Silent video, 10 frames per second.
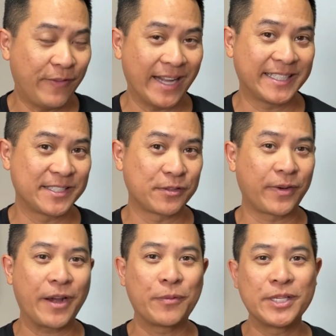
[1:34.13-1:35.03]
In fact, this is the
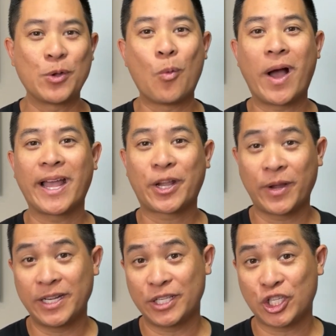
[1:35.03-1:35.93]
very reason why I
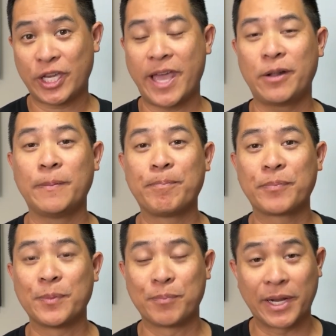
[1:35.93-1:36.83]
created this channel,
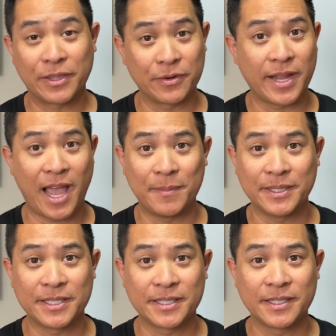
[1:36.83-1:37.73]
Breakthrough
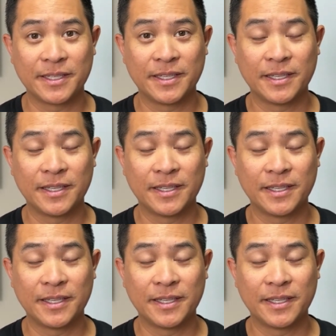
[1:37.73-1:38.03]
Habits.